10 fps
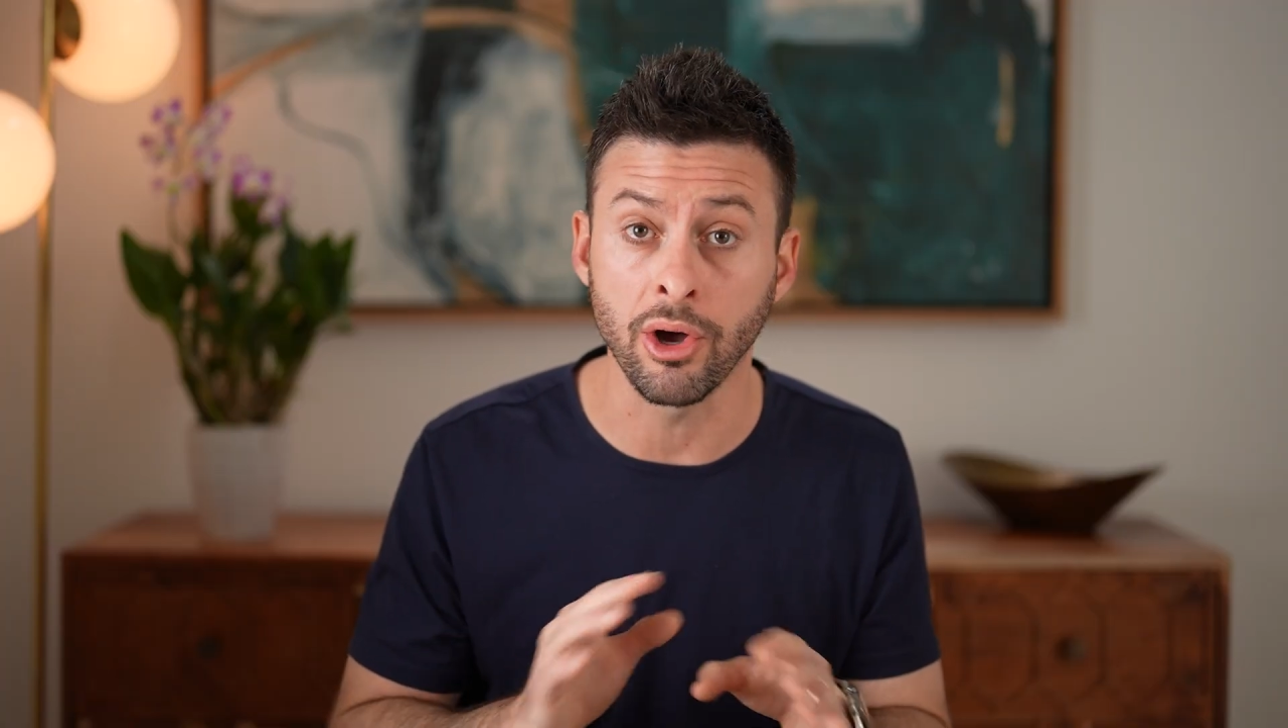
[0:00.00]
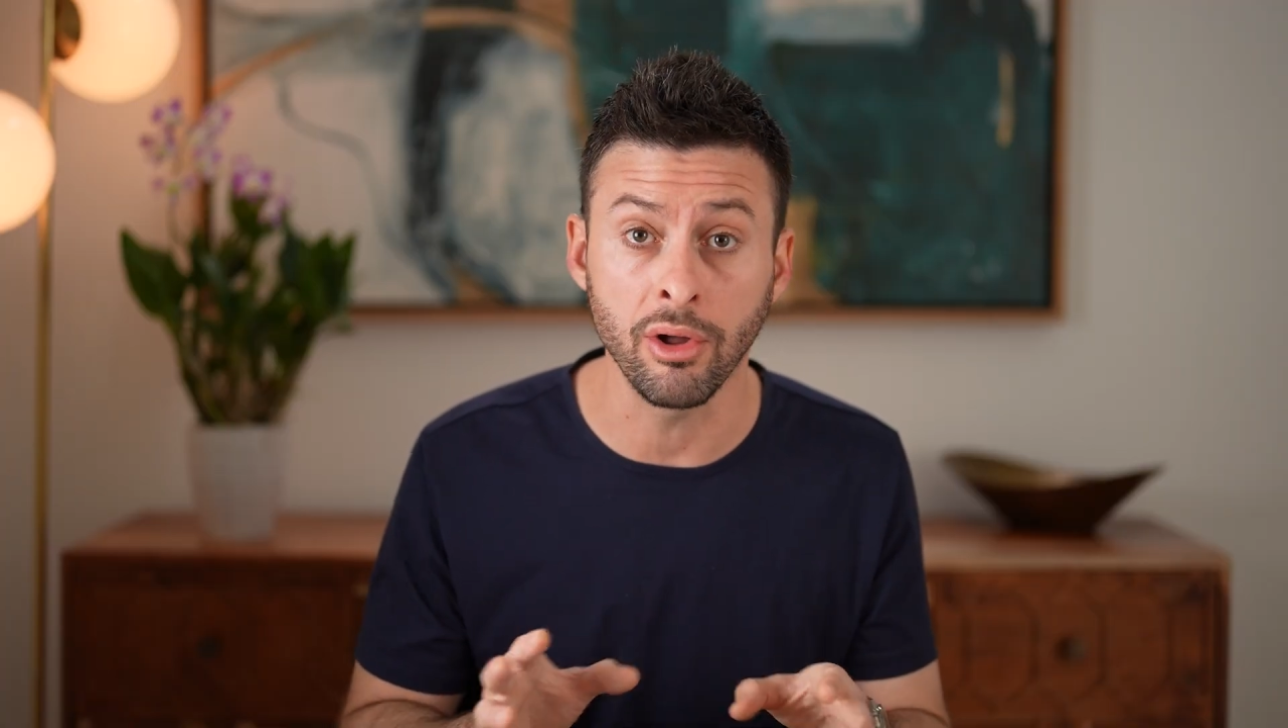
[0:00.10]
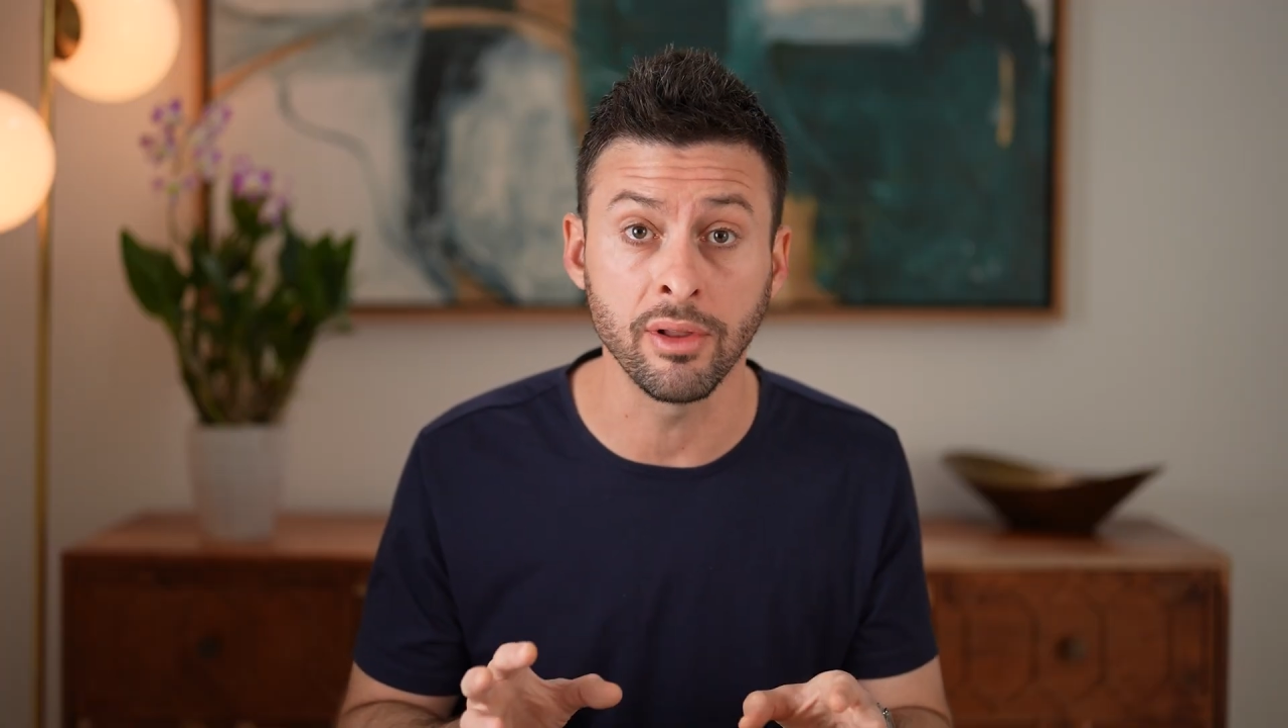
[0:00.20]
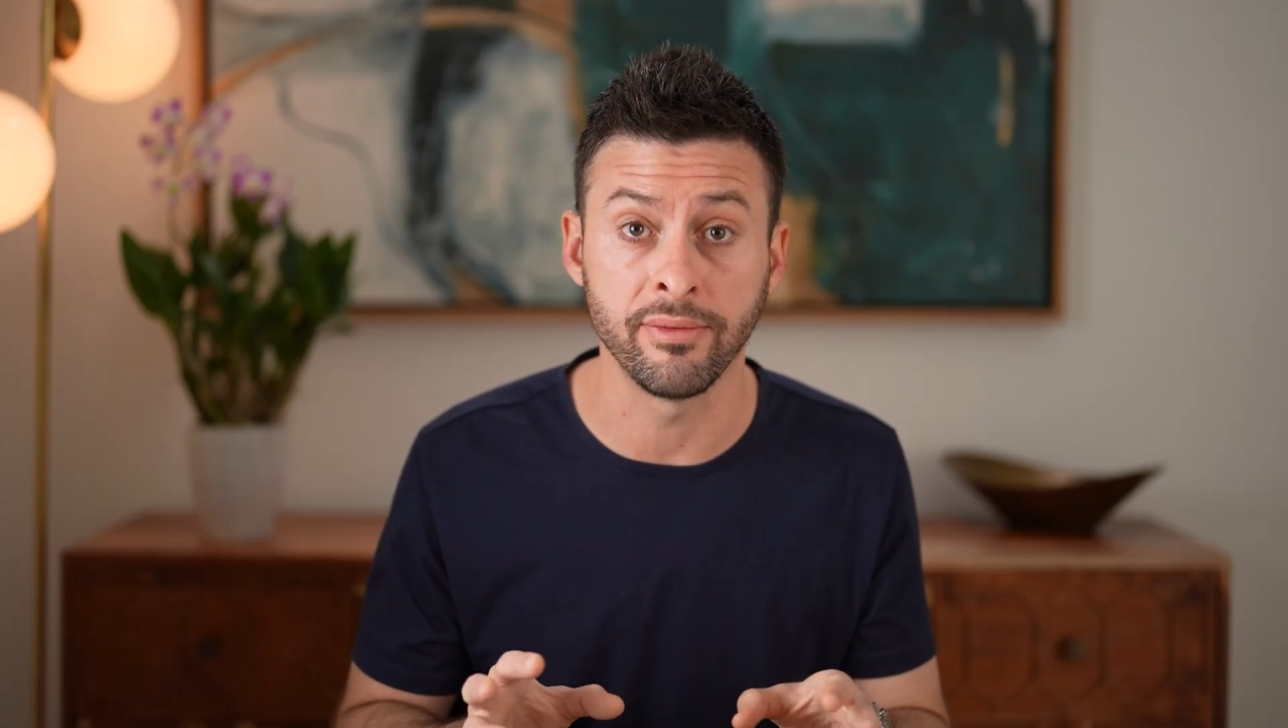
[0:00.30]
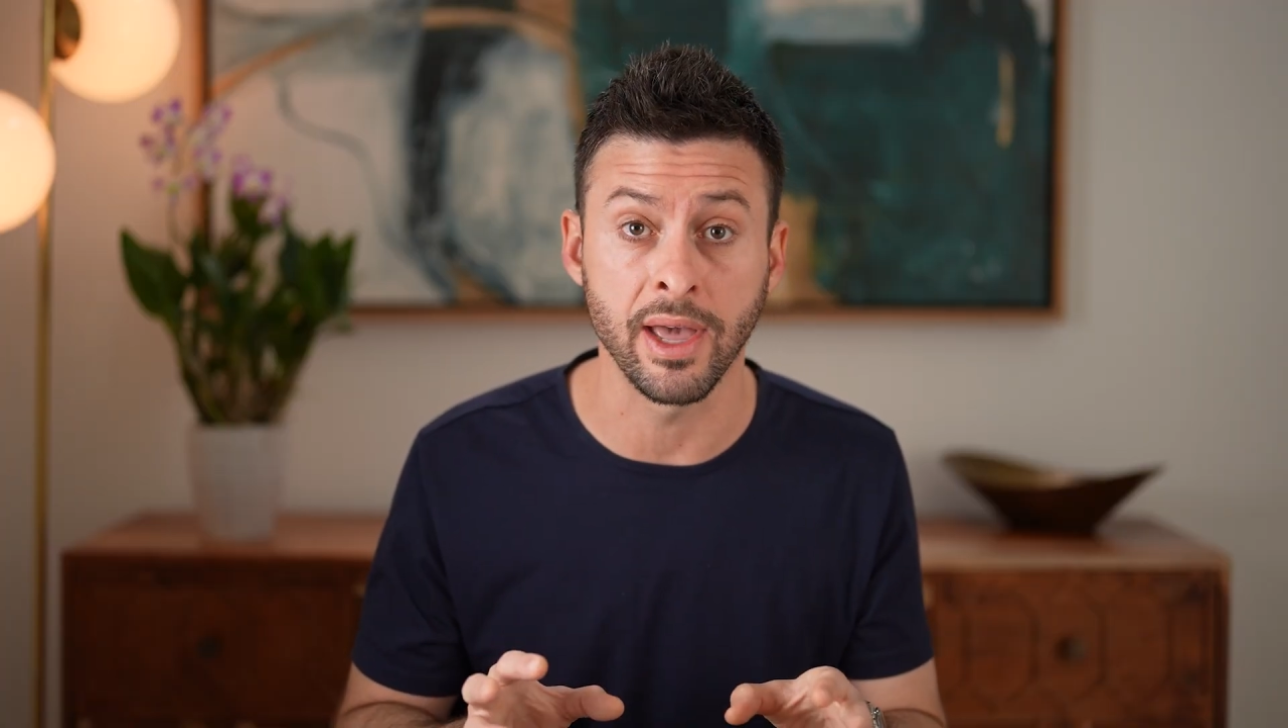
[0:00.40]

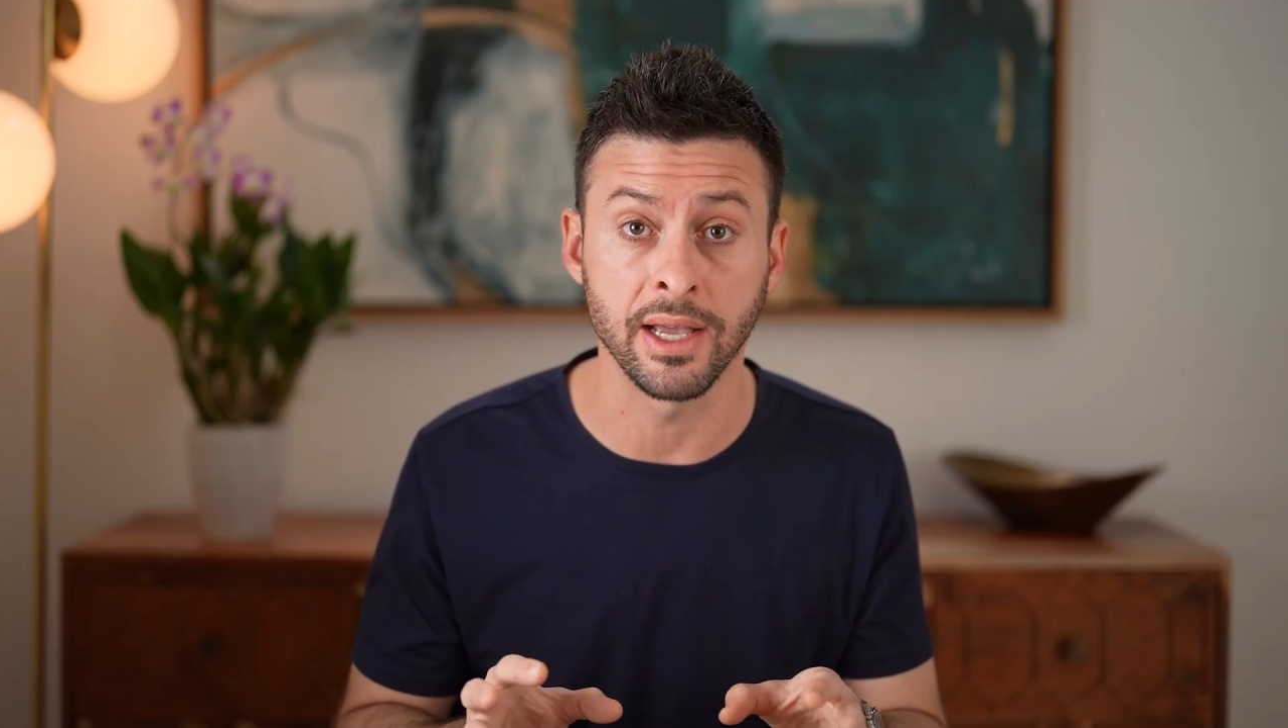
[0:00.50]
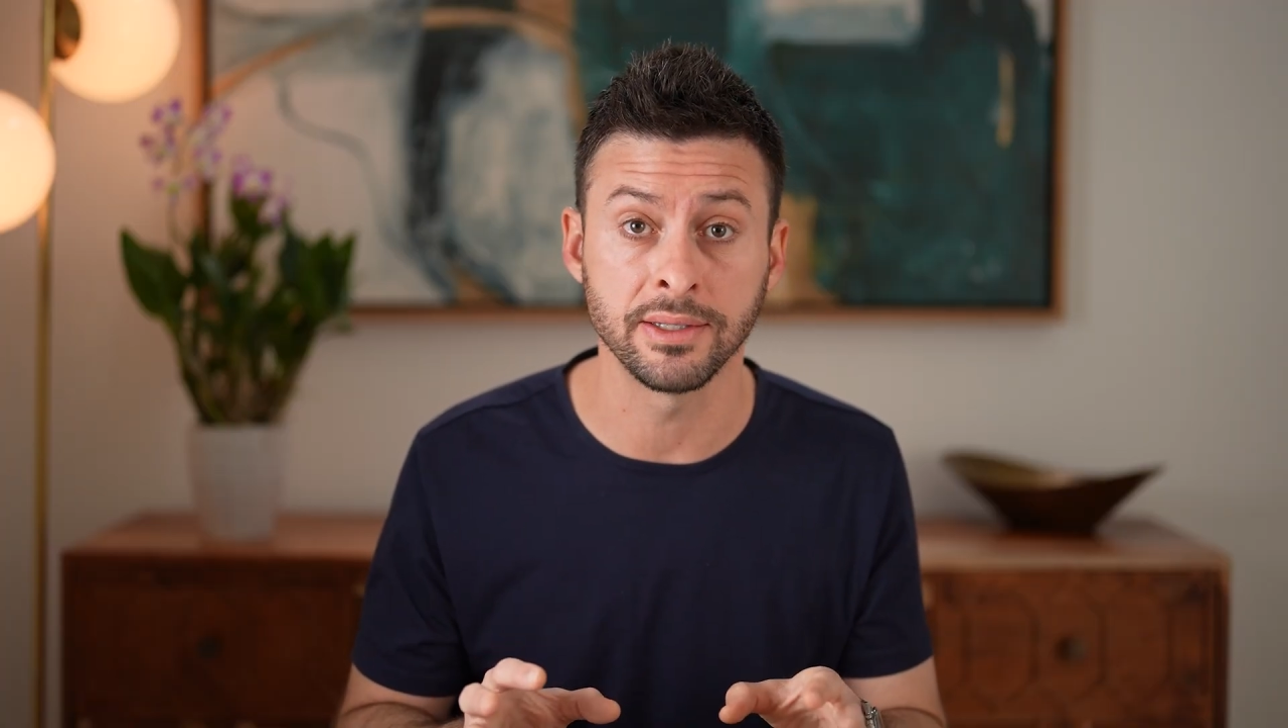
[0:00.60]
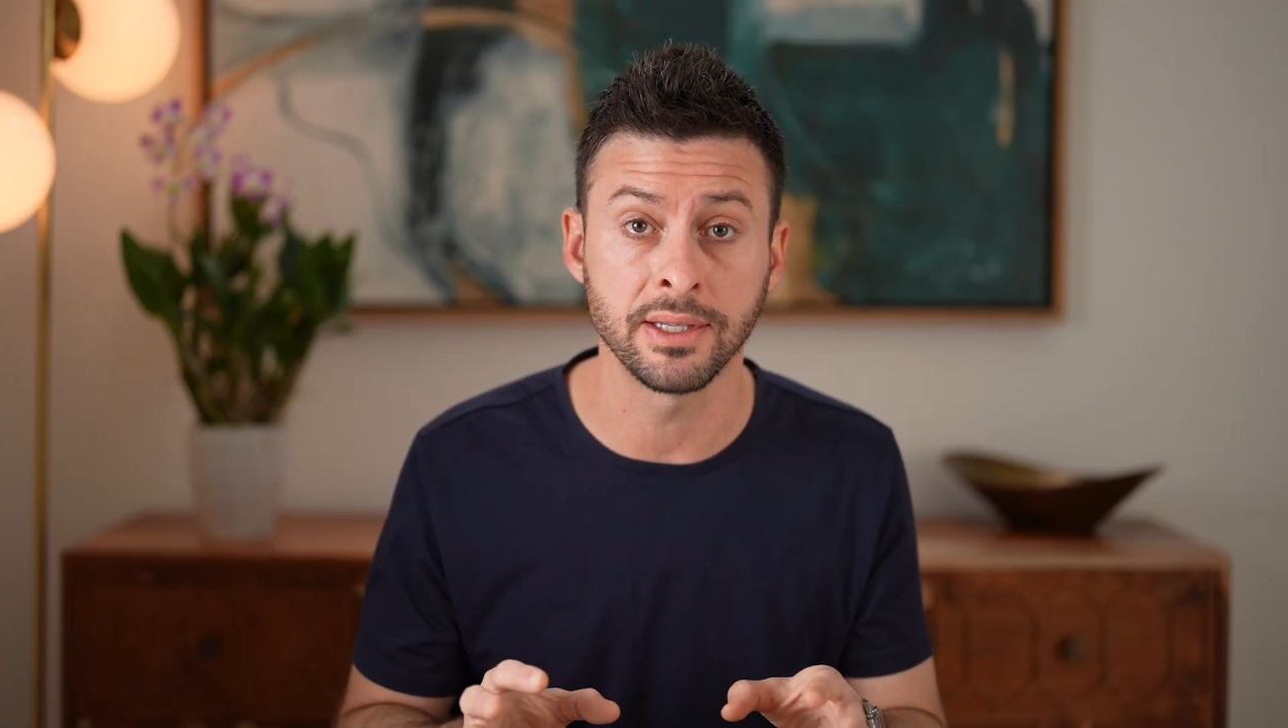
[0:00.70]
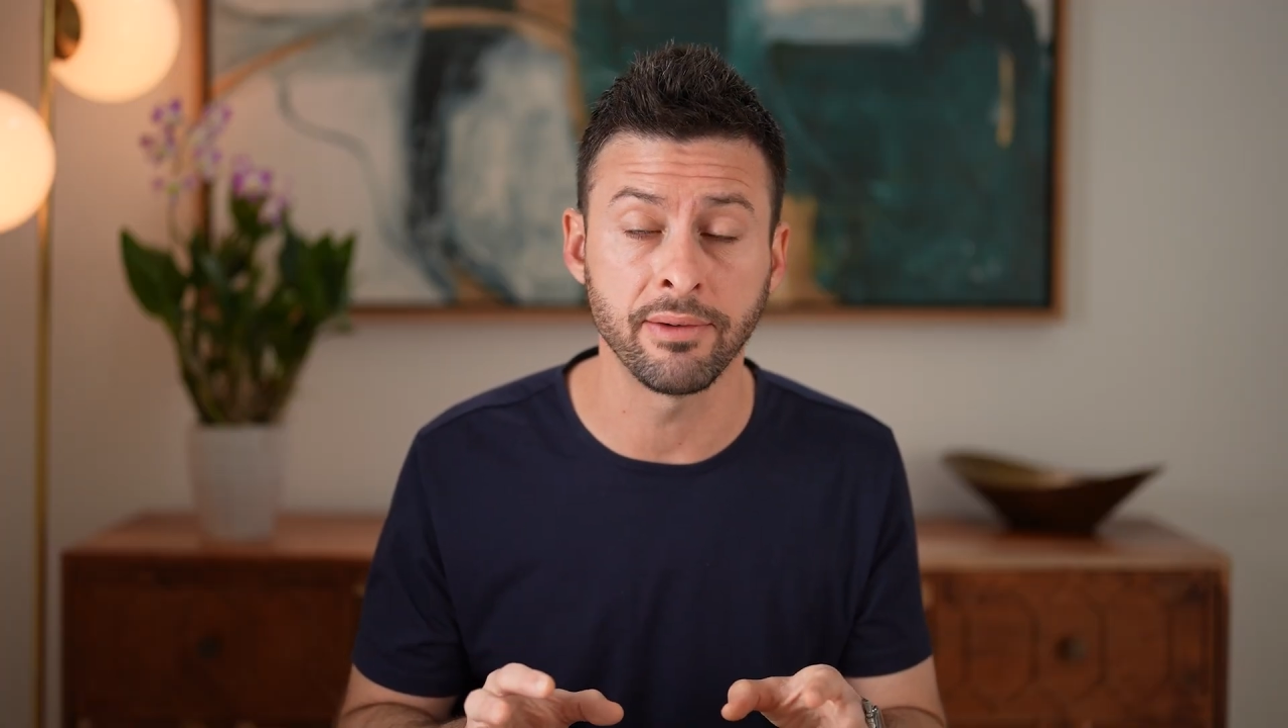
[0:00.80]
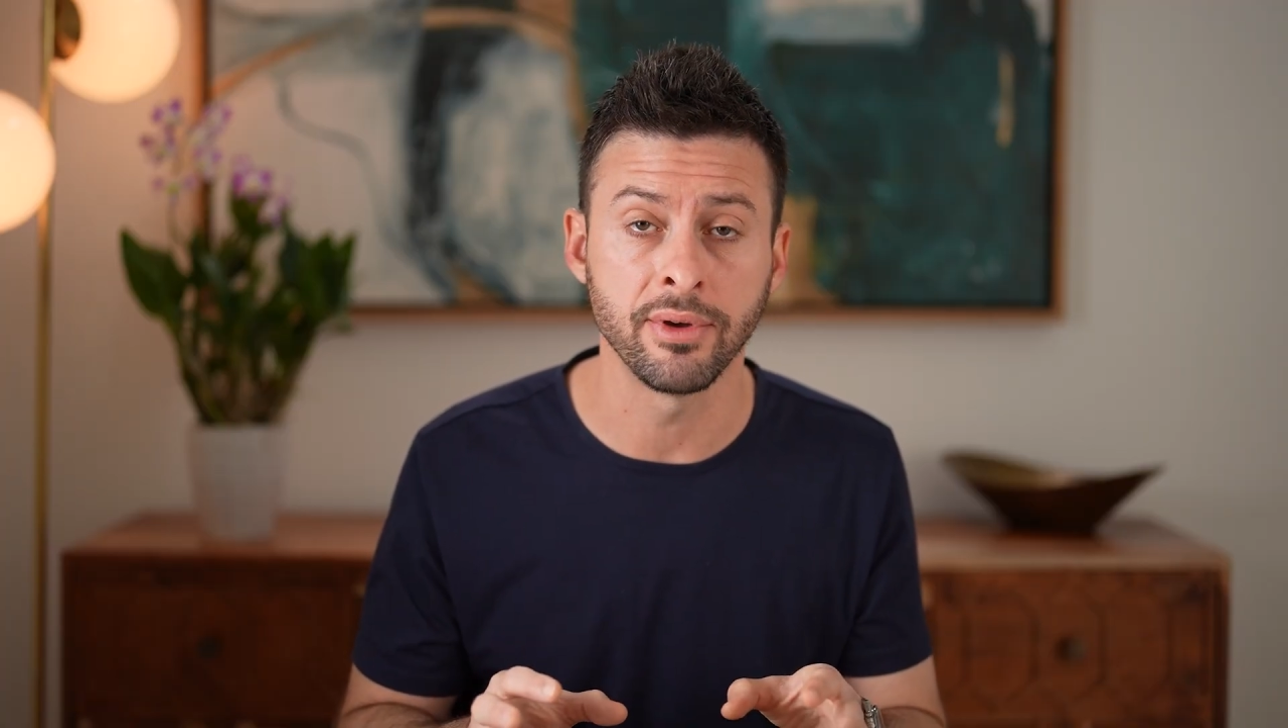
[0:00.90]
all of that
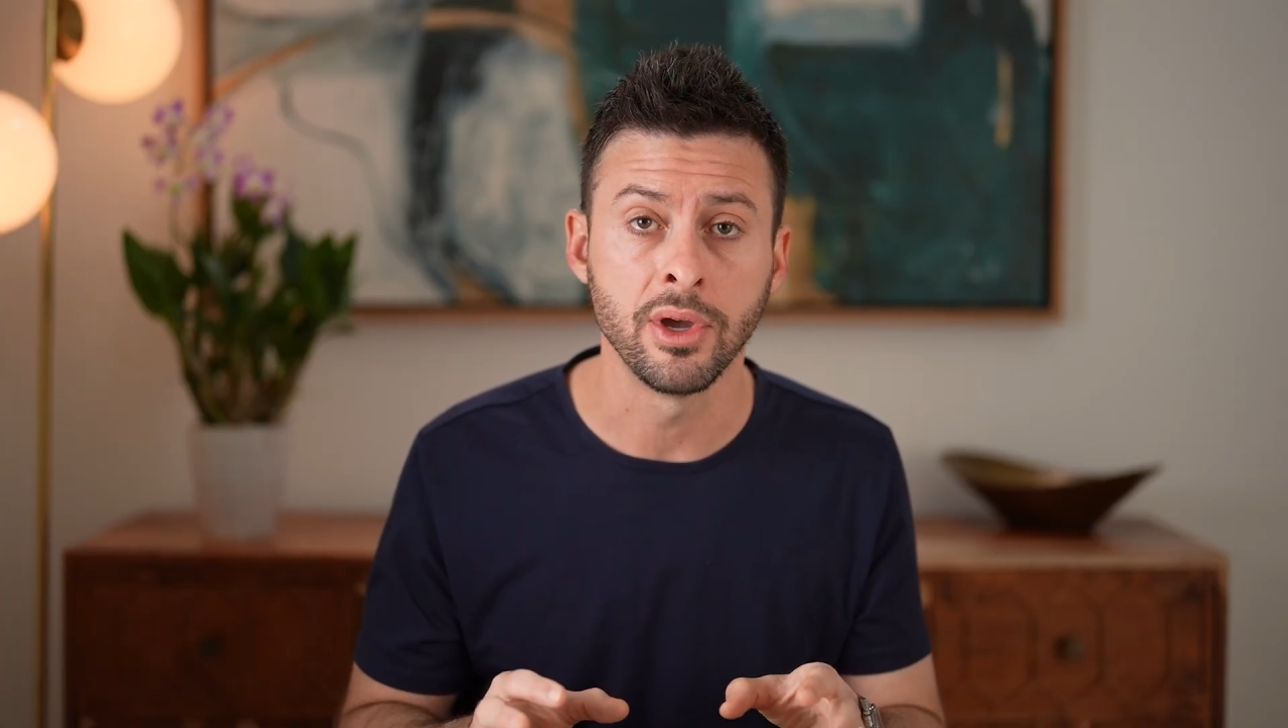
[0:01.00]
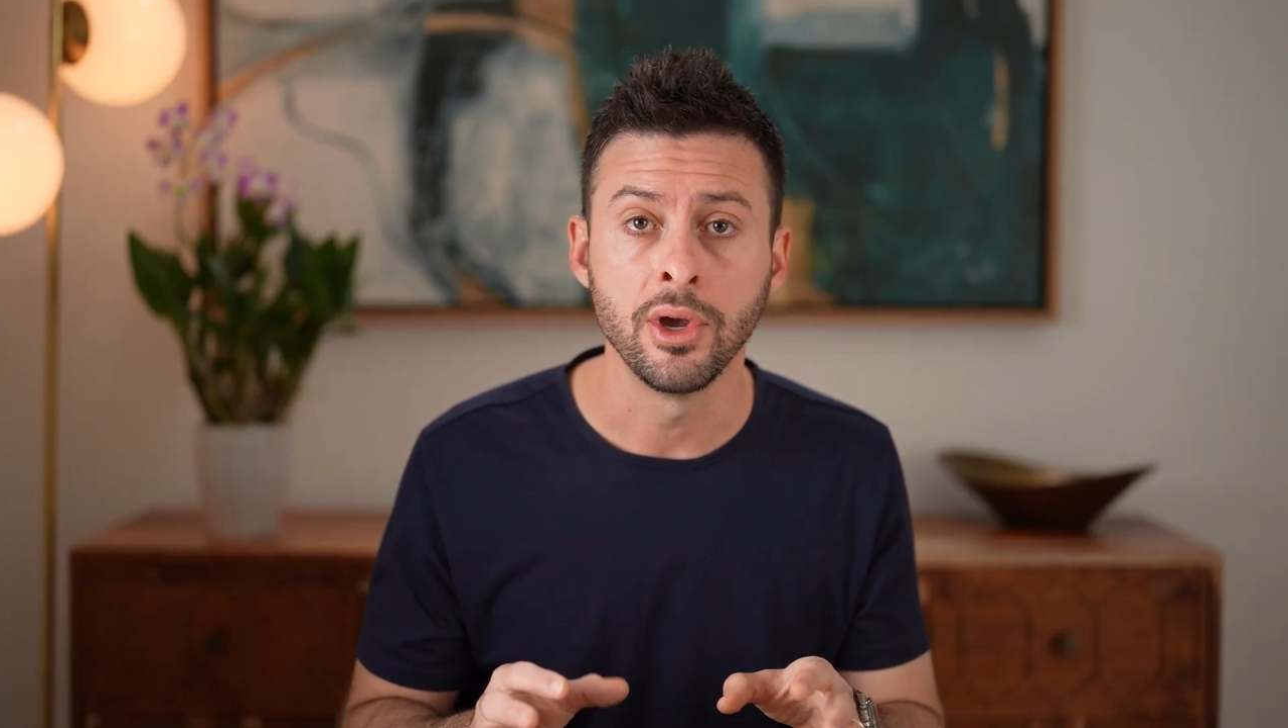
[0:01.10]
stuff,